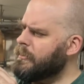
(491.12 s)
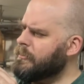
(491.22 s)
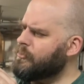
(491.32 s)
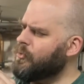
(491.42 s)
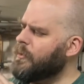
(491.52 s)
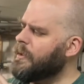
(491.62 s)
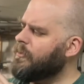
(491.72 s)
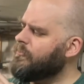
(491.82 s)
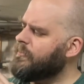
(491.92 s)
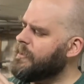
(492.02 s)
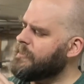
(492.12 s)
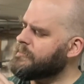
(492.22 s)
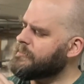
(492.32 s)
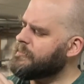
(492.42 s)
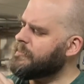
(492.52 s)
12.
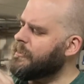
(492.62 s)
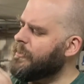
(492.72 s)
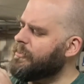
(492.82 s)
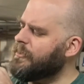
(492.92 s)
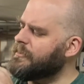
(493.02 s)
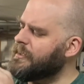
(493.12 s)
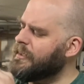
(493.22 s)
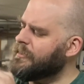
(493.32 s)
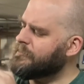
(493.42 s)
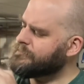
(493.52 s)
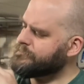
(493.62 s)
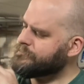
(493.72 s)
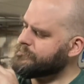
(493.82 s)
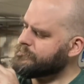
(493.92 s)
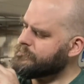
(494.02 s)
No, 13.
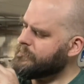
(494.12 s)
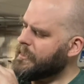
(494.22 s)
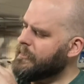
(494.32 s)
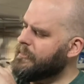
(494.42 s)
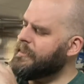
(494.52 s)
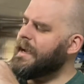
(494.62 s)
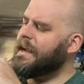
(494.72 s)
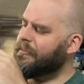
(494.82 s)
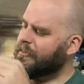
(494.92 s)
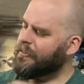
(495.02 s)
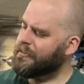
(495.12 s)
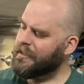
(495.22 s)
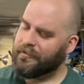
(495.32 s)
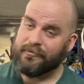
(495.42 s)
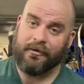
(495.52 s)
9 to
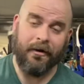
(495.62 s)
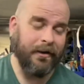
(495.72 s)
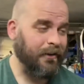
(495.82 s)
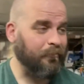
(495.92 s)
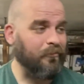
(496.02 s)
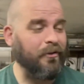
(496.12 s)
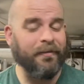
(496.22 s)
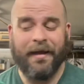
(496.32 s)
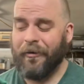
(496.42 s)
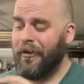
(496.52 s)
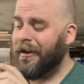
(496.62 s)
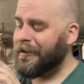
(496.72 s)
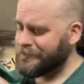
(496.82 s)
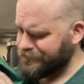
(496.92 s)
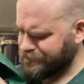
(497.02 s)
13, sorry, reading that
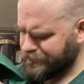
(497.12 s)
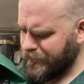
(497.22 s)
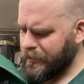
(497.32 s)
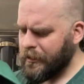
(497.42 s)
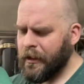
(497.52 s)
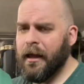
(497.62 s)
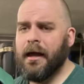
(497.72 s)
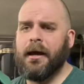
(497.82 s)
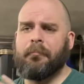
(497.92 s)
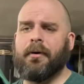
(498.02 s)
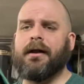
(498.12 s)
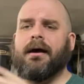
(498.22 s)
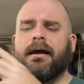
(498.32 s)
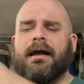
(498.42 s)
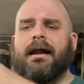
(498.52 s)
wrong.
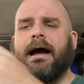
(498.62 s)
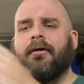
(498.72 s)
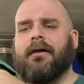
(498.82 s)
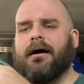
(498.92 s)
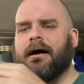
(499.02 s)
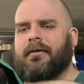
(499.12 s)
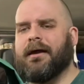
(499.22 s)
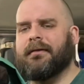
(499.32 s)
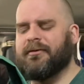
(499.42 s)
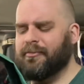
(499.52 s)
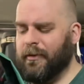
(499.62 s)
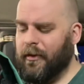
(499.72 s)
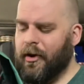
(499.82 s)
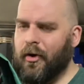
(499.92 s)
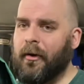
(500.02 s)
But again, I'll link this
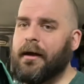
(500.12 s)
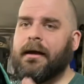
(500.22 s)
below.